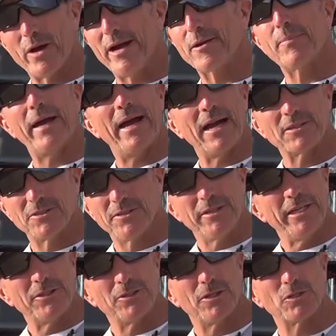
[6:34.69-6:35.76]
swag packs
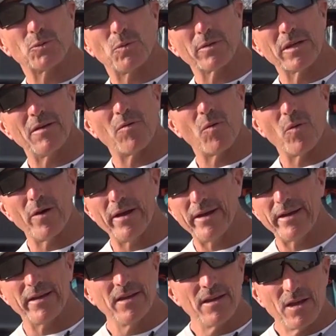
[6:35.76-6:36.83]
and t-shirts we'll give
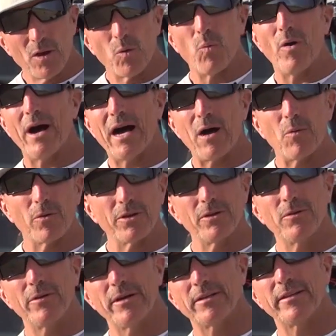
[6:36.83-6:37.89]
away while we're
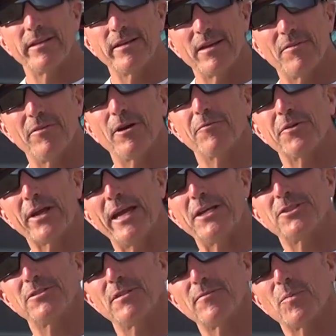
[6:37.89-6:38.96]
doing the
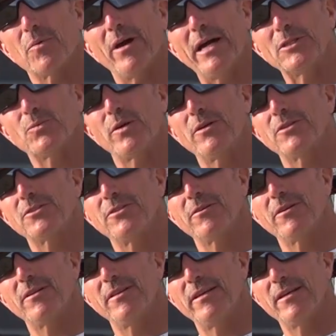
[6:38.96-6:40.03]
verification of the prize winners
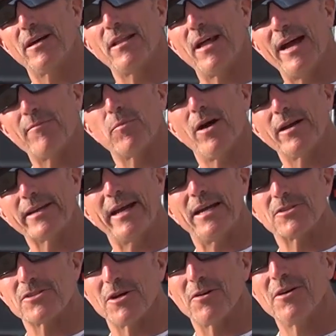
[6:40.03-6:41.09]
during the live
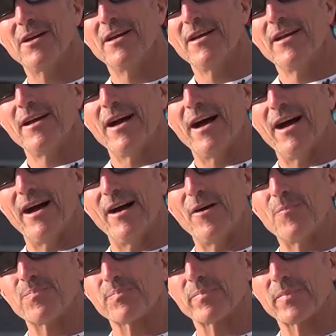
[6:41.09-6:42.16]
broadcast. So
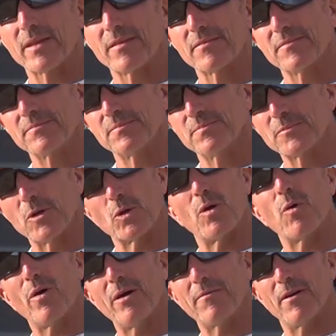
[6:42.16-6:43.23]
go
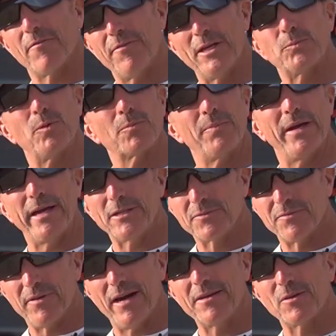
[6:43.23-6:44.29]
to our Facebook
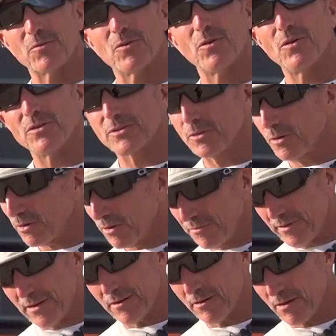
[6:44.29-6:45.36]
page, find the rules, go to
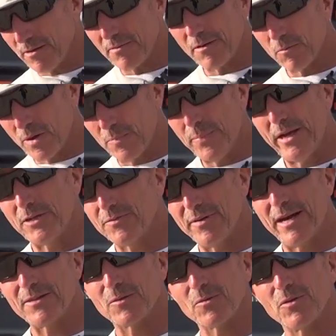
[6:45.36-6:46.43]
our web page,
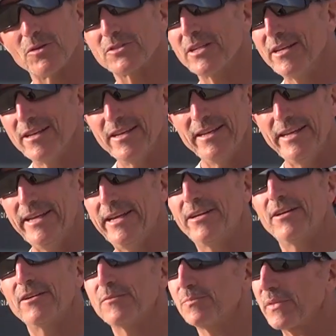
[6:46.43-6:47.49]
find the rules,
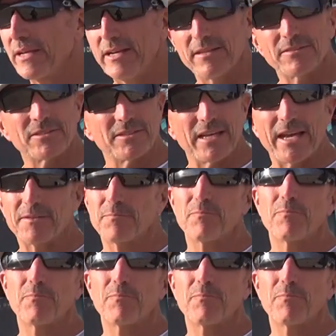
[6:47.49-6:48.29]
enter. It's